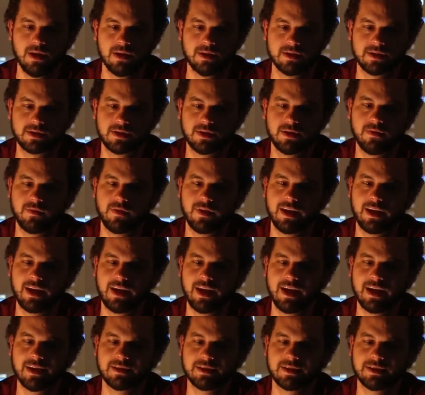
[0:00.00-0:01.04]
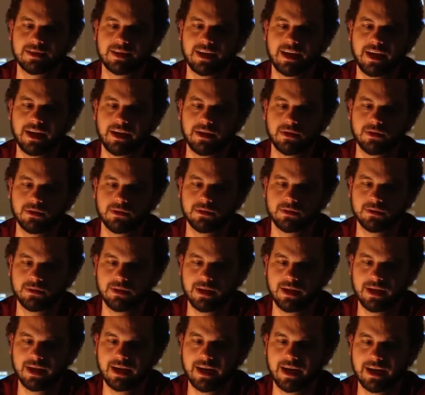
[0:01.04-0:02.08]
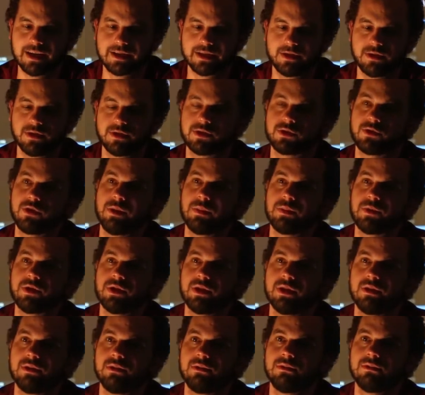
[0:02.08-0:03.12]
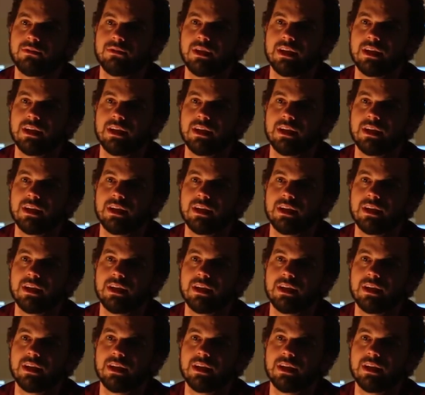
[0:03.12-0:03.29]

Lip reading: A survey has a title and it has a description,